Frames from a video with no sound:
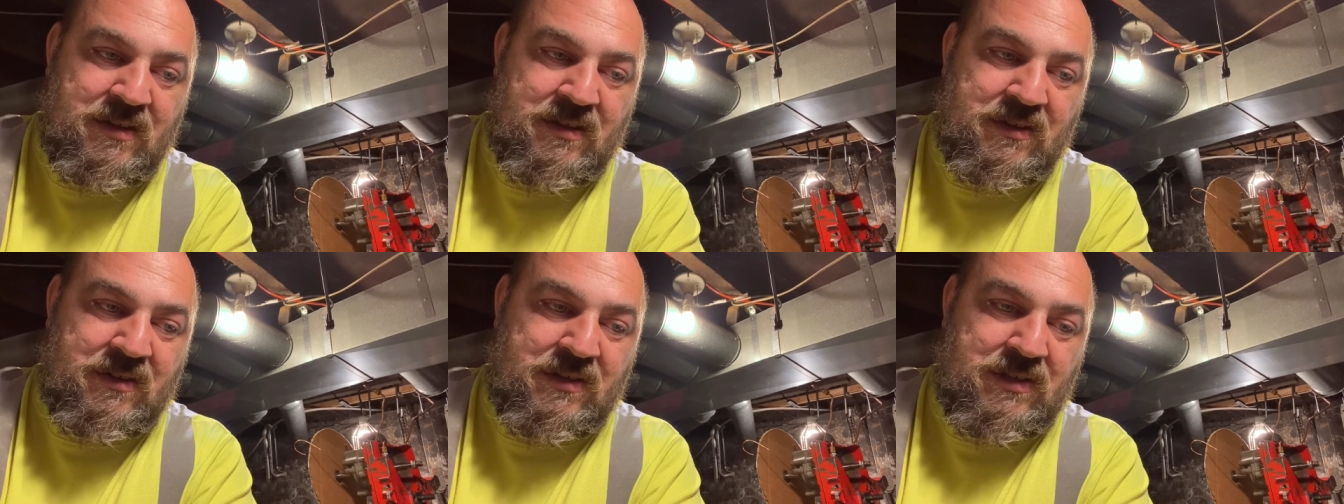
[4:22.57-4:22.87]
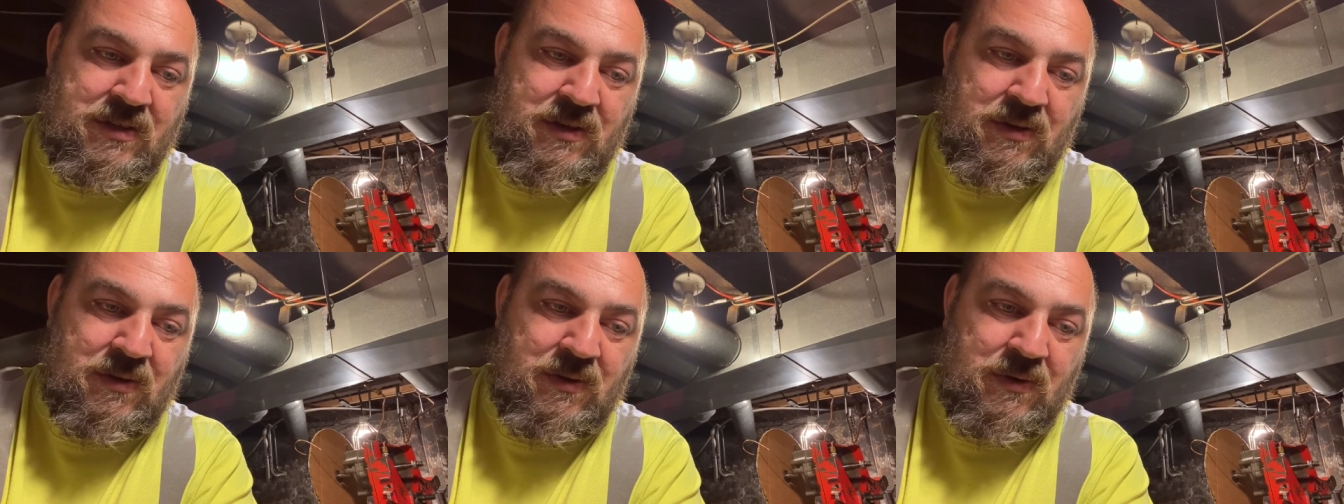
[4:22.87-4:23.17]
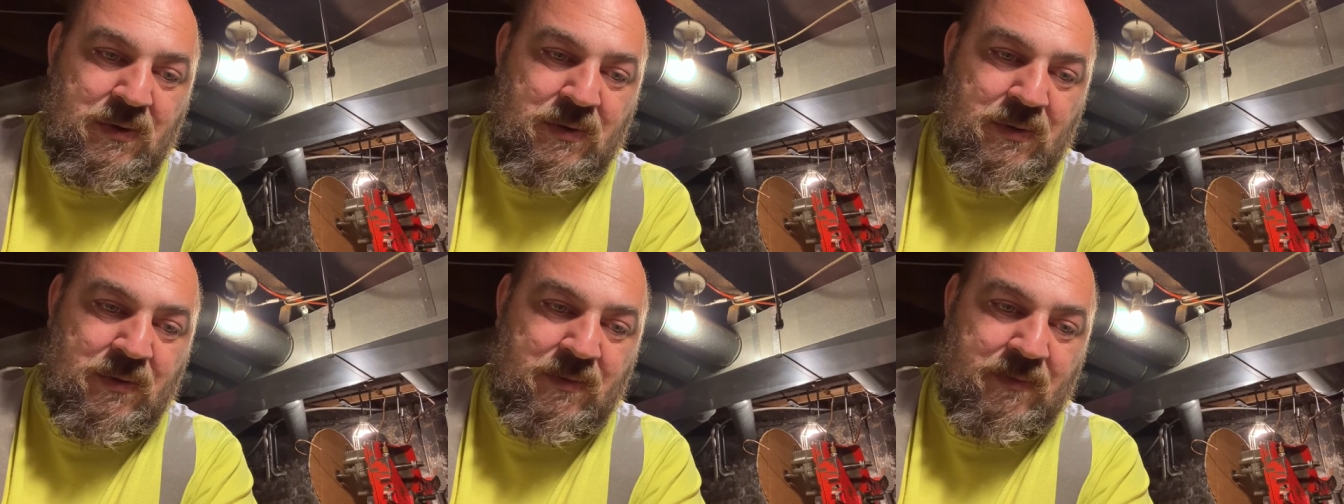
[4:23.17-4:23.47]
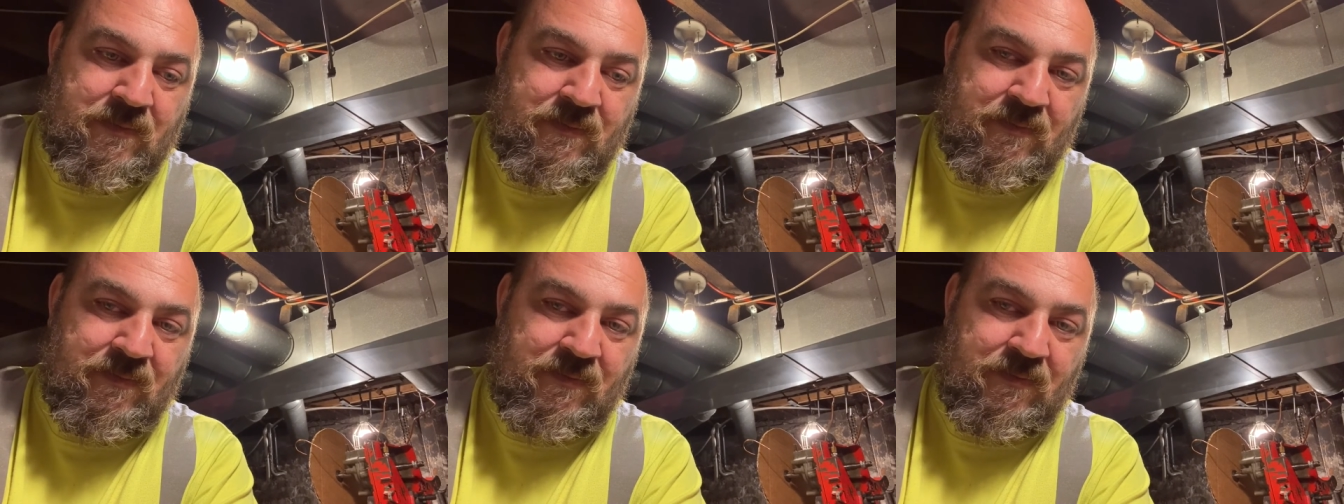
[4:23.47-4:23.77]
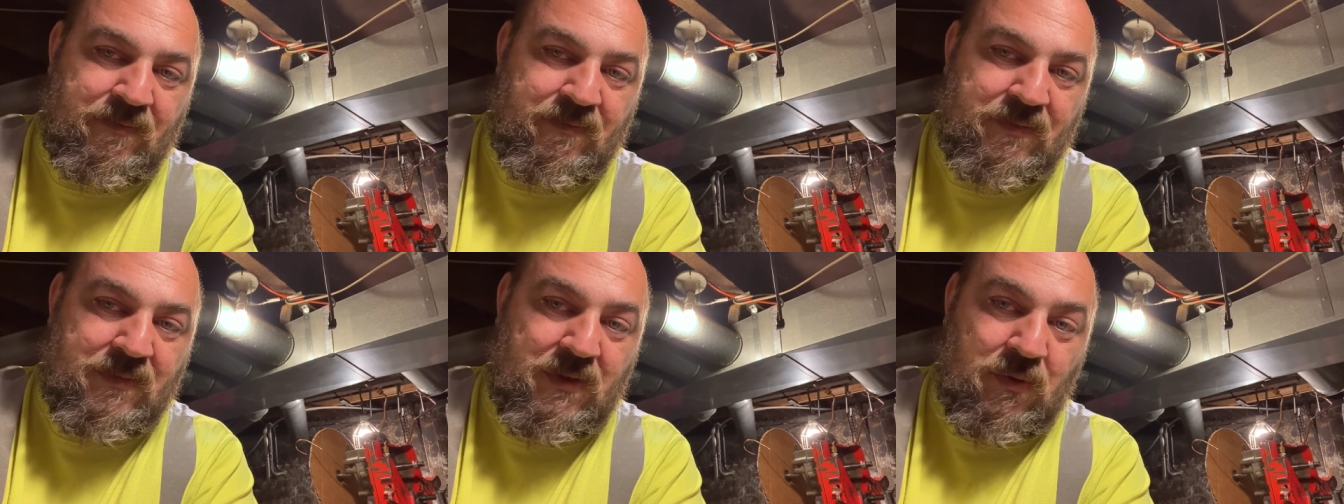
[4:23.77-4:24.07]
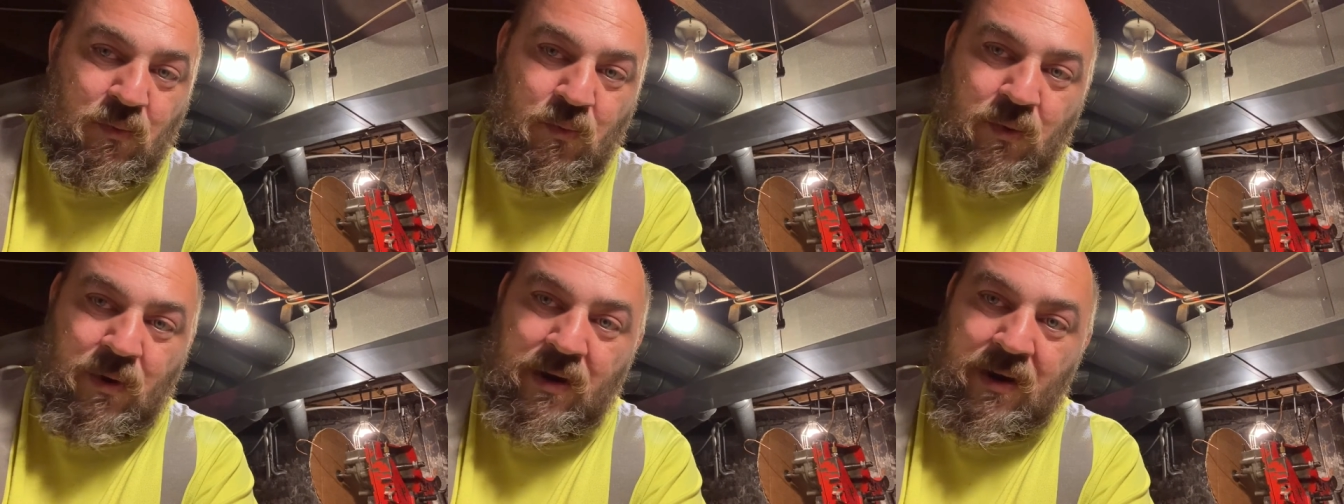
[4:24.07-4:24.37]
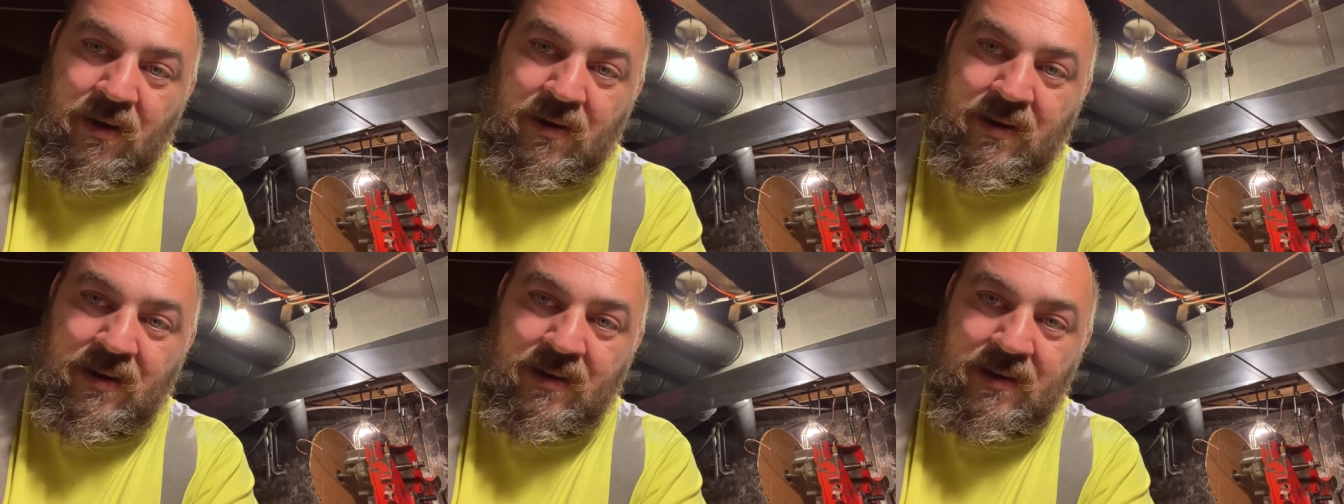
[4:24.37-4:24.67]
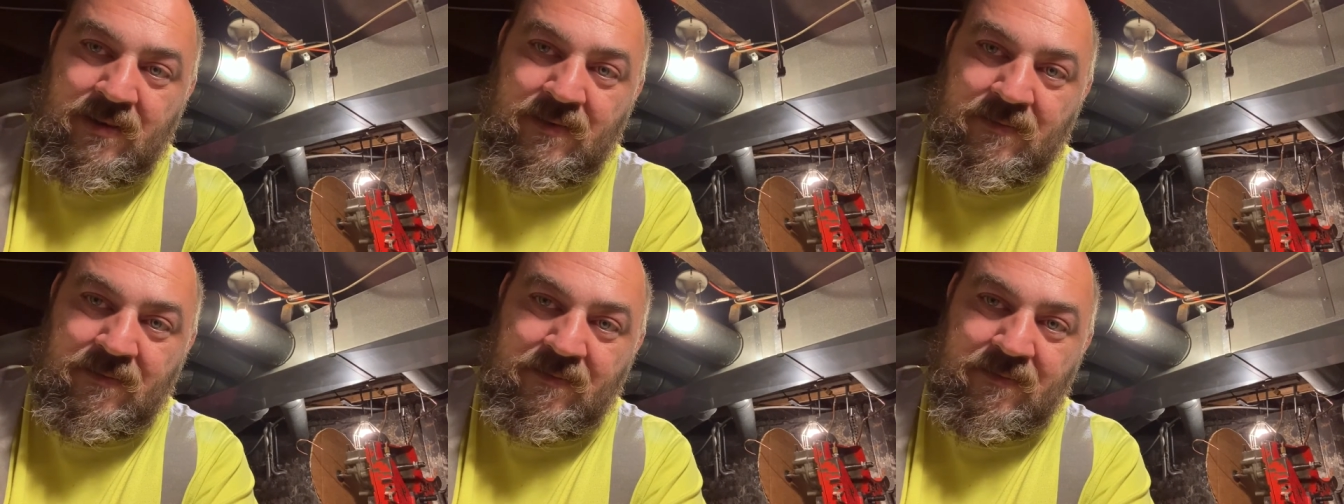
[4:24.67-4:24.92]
to the work